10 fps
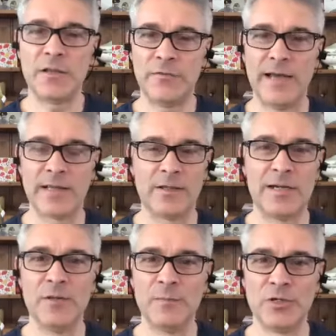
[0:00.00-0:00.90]
fact that
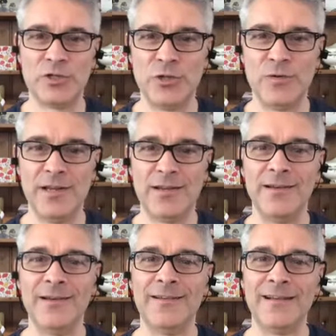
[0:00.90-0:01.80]
I'm the most
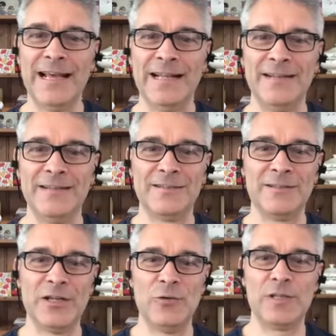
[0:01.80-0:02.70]
junior and
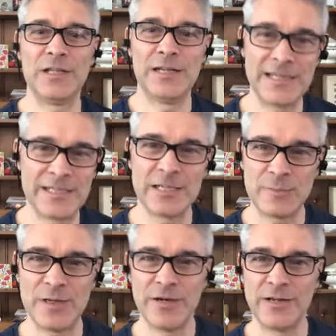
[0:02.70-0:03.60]
you know with the least
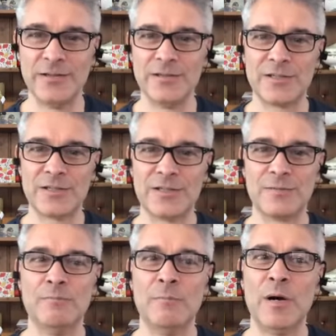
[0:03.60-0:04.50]
experience,
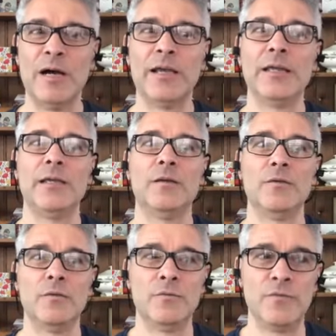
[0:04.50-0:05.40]
my
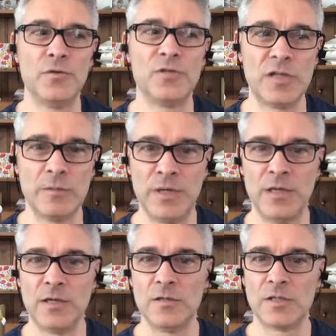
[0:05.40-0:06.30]
views and
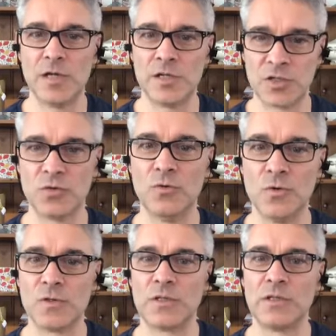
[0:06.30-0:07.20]
opinions are
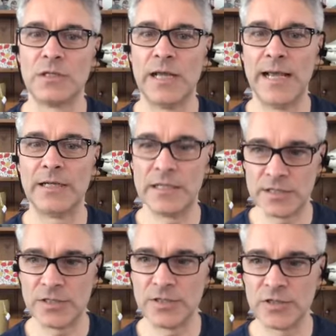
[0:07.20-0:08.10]
sought and
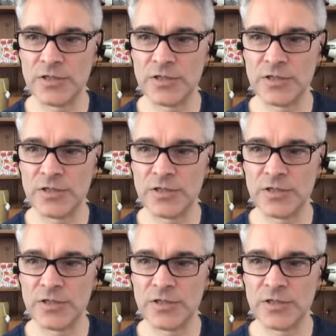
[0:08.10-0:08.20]
listened to